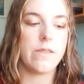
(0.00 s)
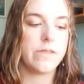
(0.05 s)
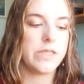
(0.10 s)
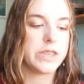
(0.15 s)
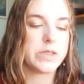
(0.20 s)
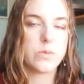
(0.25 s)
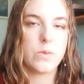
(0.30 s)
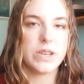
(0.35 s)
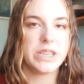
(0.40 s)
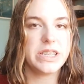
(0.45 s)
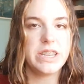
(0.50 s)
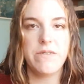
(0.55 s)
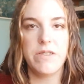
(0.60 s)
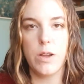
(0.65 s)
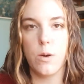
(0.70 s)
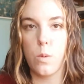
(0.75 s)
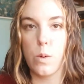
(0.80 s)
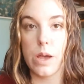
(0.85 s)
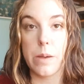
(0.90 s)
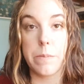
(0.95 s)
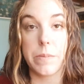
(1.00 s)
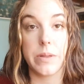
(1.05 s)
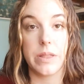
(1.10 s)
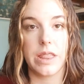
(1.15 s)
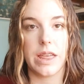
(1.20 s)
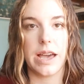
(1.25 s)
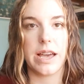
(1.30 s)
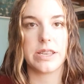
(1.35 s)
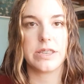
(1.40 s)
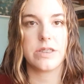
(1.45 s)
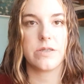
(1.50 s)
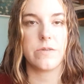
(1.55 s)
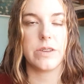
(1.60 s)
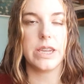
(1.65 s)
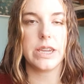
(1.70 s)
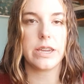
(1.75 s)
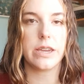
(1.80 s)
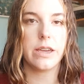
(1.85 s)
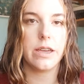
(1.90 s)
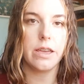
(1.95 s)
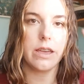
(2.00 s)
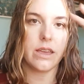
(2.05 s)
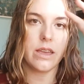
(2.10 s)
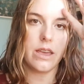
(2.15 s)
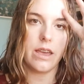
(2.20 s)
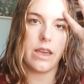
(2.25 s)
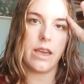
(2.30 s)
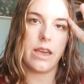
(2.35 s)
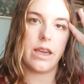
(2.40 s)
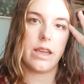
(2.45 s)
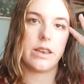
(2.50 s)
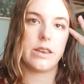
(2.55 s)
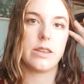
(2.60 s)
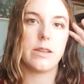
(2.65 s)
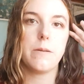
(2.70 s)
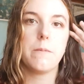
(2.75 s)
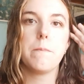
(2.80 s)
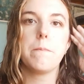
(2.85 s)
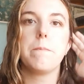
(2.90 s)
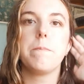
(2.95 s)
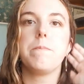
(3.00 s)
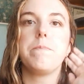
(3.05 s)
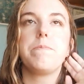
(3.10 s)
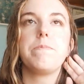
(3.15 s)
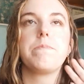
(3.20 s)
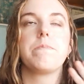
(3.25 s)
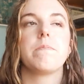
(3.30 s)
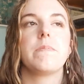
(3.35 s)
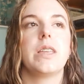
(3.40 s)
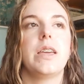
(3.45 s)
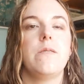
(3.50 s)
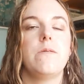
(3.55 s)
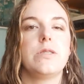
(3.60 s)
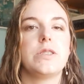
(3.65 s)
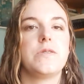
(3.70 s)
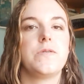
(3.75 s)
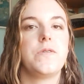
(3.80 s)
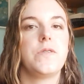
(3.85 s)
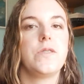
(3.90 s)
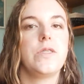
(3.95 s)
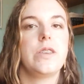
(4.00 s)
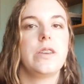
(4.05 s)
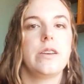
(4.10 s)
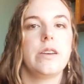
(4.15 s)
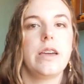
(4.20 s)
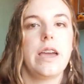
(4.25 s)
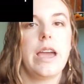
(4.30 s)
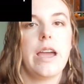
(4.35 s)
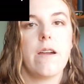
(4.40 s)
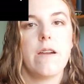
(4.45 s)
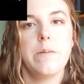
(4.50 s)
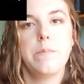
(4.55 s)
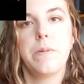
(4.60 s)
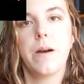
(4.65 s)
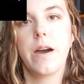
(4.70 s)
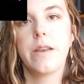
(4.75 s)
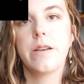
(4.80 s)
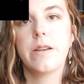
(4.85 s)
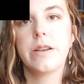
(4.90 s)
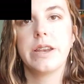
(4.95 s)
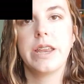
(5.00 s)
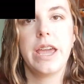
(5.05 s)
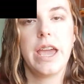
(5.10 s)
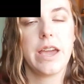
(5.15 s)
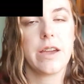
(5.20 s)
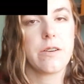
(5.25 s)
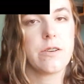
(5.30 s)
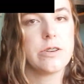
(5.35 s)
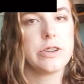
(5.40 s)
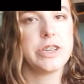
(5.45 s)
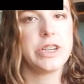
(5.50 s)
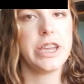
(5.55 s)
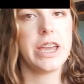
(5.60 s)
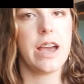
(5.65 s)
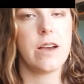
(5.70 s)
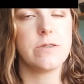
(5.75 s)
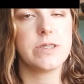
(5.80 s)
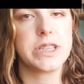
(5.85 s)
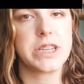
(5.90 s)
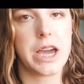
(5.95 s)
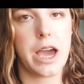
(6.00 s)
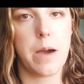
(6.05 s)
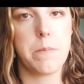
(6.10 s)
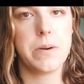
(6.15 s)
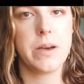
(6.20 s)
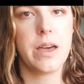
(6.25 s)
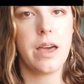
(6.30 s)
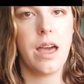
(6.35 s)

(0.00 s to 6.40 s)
This wasn't even a whip last week, and it was for the Harry Potter Knit and Crochet House Cup.